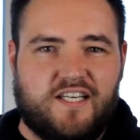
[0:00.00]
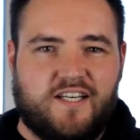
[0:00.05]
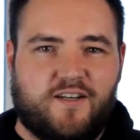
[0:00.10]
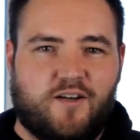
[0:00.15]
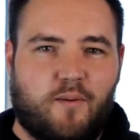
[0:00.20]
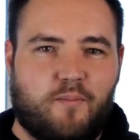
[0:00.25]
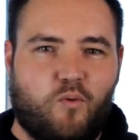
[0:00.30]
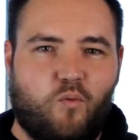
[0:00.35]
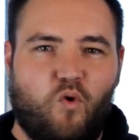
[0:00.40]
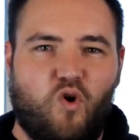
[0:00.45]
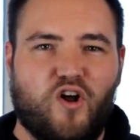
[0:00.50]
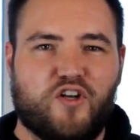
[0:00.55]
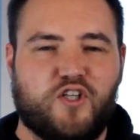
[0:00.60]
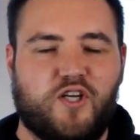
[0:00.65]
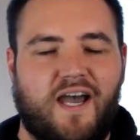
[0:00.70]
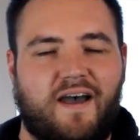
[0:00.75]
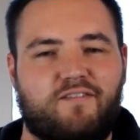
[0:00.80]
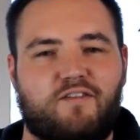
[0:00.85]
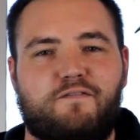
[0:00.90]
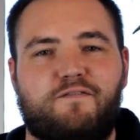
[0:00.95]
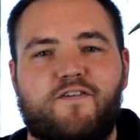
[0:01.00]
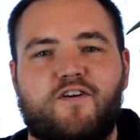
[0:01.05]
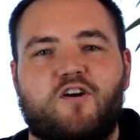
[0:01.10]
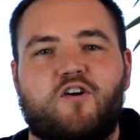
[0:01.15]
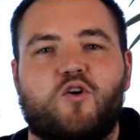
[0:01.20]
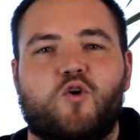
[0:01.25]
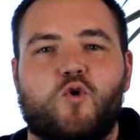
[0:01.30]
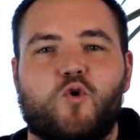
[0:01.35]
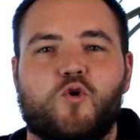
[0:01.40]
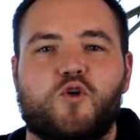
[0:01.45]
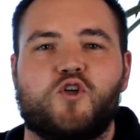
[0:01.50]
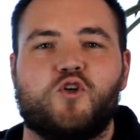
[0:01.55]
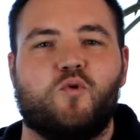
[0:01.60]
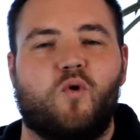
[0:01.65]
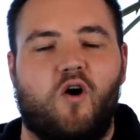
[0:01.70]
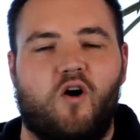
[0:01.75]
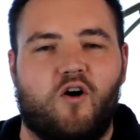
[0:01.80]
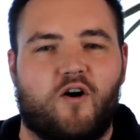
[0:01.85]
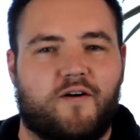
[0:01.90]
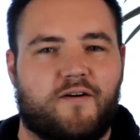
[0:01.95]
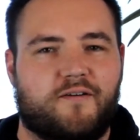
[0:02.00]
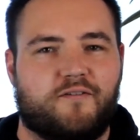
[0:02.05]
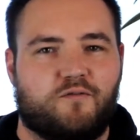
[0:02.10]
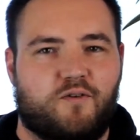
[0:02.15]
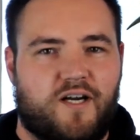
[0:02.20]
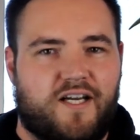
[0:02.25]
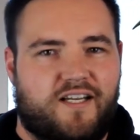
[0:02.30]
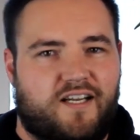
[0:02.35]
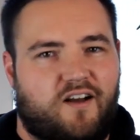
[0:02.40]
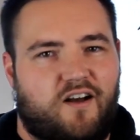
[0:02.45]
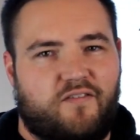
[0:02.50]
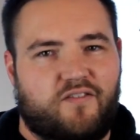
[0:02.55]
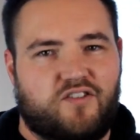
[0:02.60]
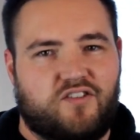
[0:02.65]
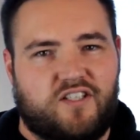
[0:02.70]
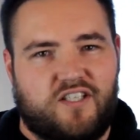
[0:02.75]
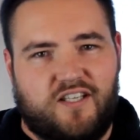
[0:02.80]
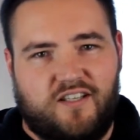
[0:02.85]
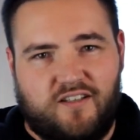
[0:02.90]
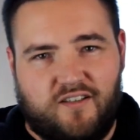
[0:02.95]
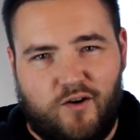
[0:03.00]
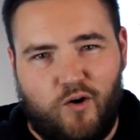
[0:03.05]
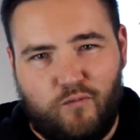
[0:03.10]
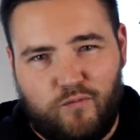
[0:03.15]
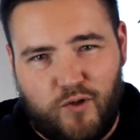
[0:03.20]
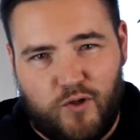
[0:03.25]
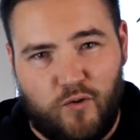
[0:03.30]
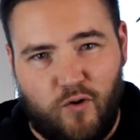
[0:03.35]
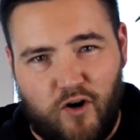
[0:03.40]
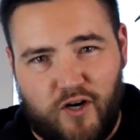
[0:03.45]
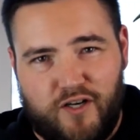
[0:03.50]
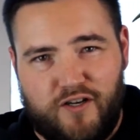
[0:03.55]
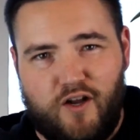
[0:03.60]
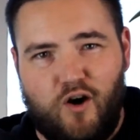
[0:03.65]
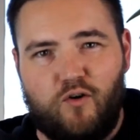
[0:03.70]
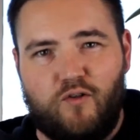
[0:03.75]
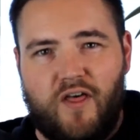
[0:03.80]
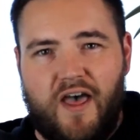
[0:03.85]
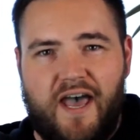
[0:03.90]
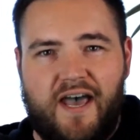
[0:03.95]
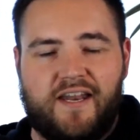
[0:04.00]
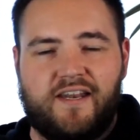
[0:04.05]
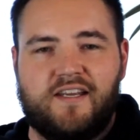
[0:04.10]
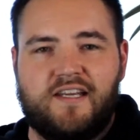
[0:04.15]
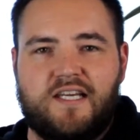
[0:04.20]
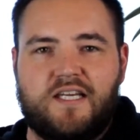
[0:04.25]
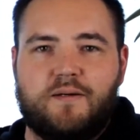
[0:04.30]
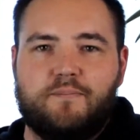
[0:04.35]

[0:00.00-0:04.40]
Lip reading: Number one, you have to figure out who you are, right? Now, obviously, hopefully you already know that.